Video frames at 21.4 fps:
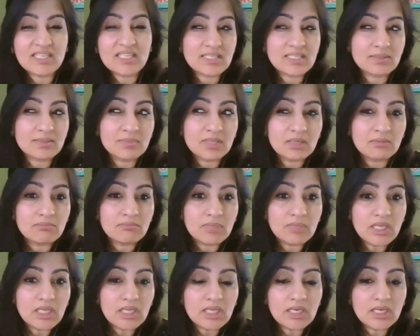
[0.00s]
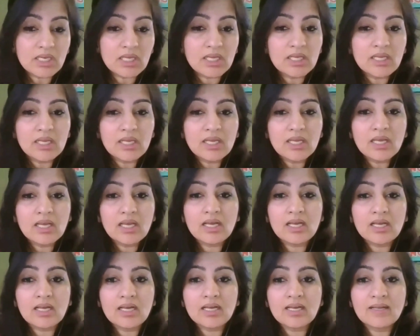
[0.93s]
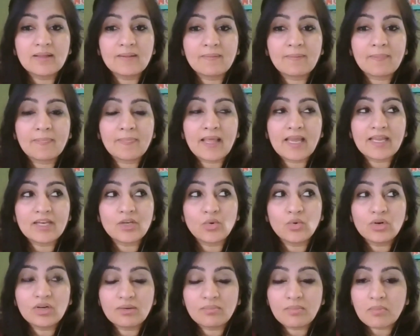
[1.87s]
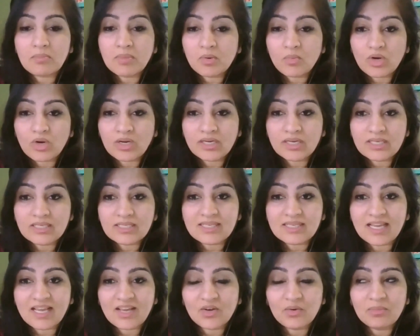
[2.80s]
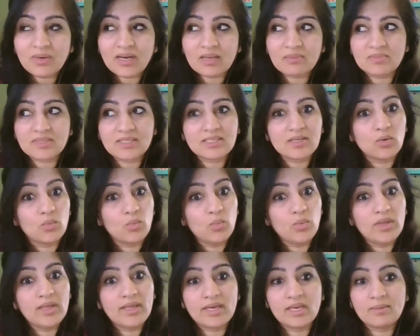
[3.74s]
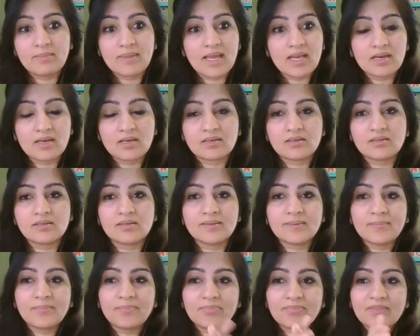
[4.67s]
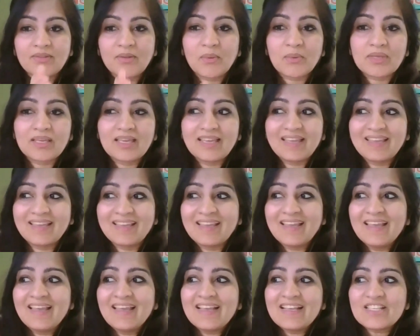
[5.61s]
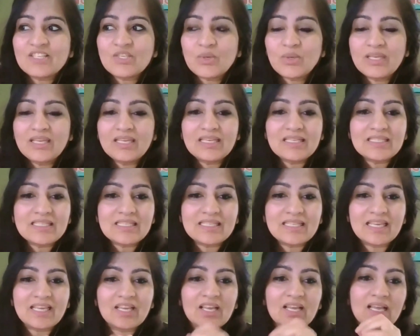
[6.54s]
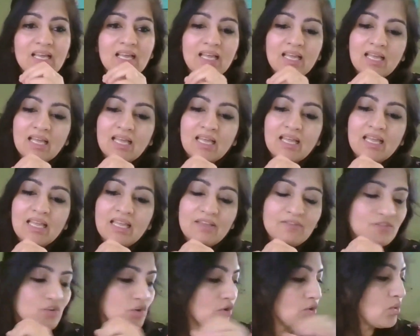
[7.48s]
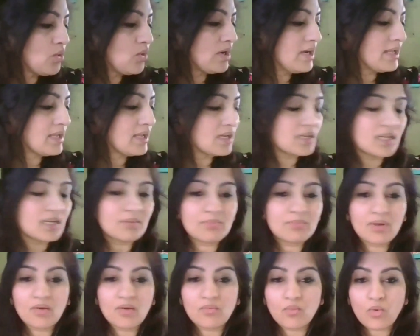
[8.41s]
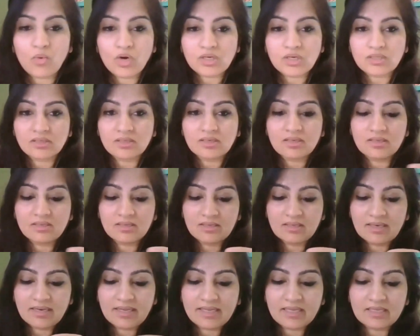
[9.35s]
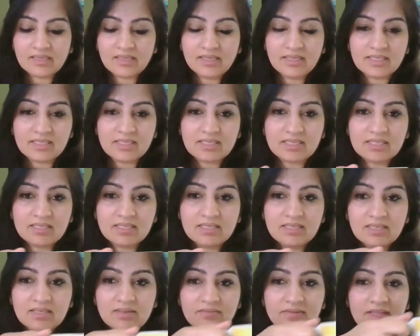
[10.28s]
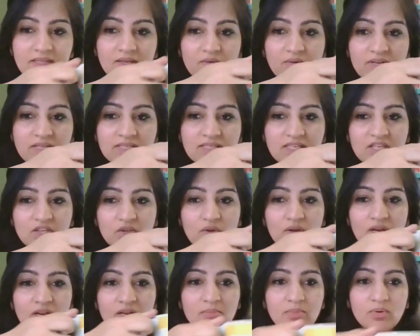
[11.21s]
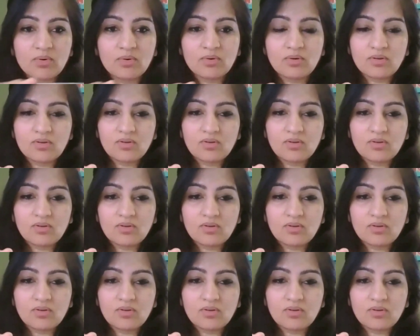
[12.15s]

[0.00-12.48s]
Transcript: something mean. I don't remember what it is now, but I'm still very mad at her. Okay. So here is the thing. If you're holding a cup of water like this without resting your elbow,